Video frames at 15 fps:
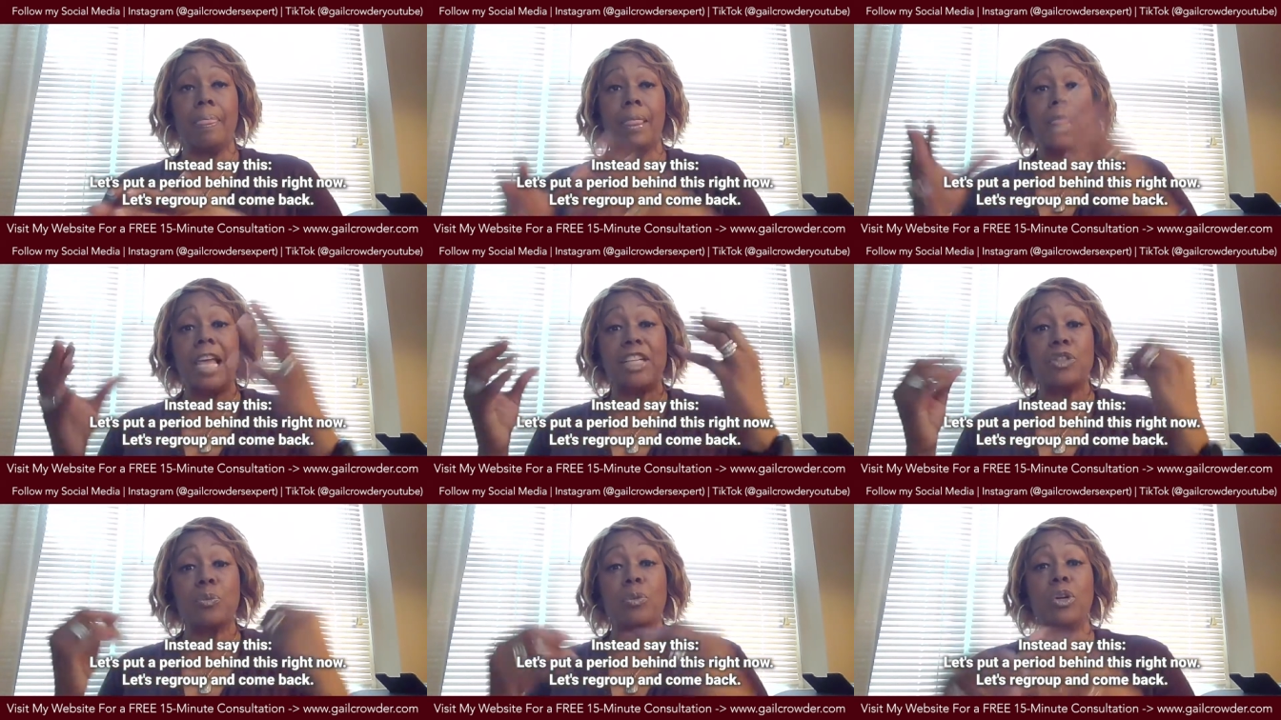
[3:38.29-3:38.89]

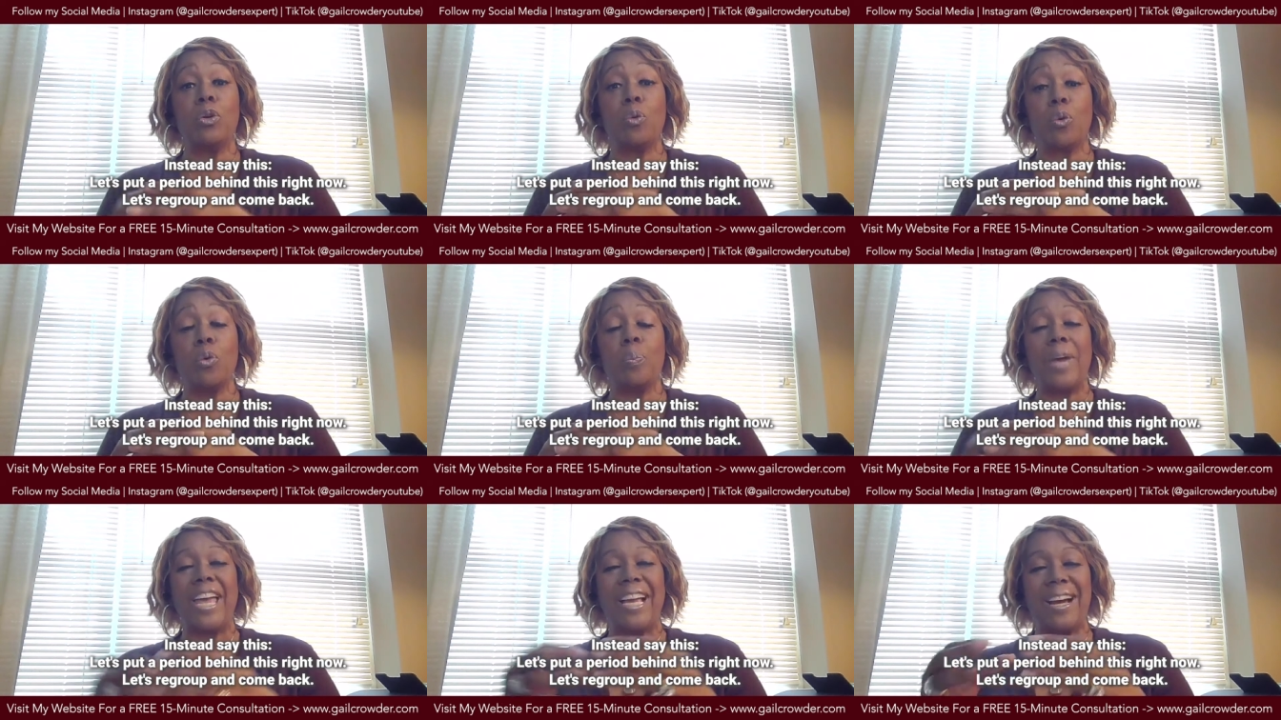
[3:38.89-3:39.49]
Let's
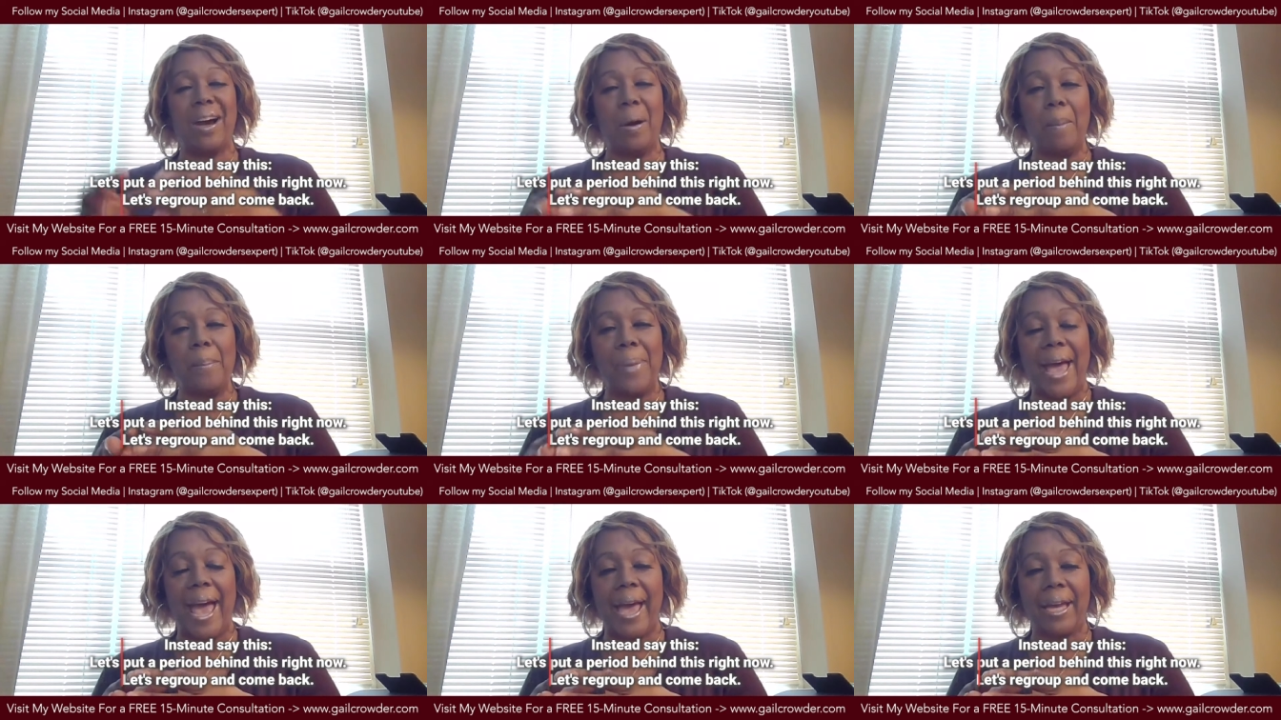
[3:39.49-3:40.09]
regroup and come
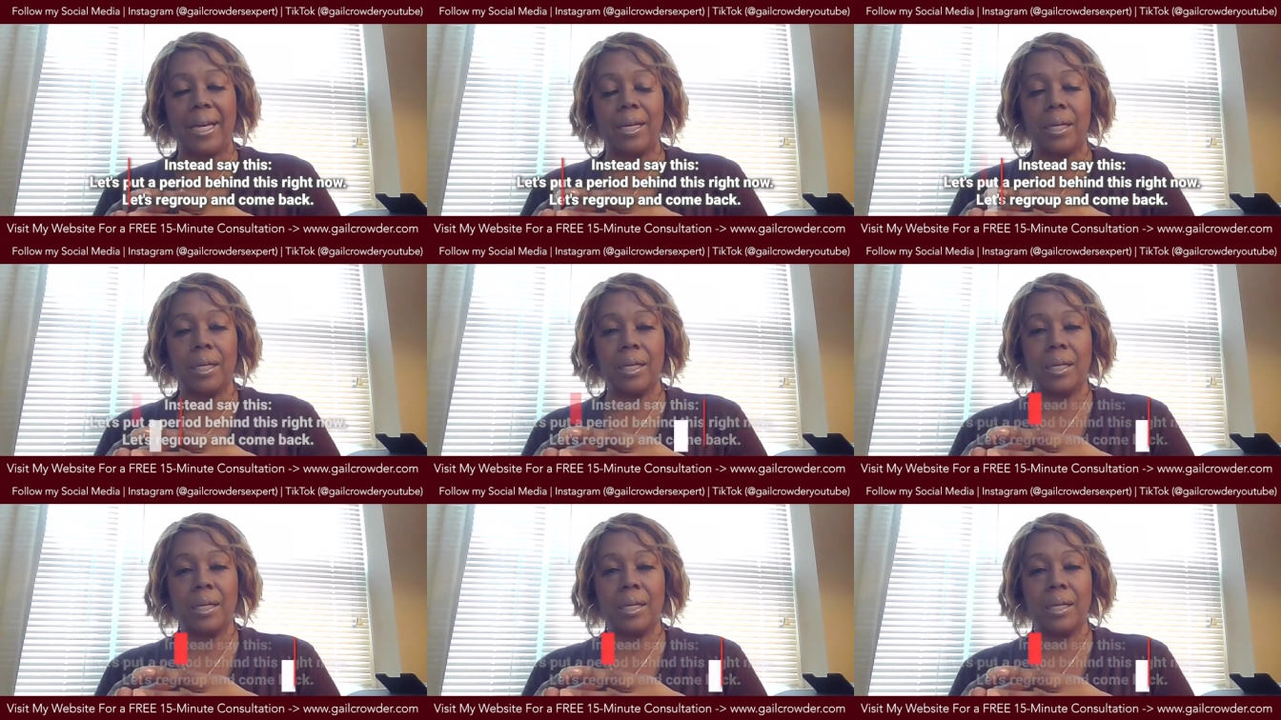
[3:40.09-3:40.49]
back.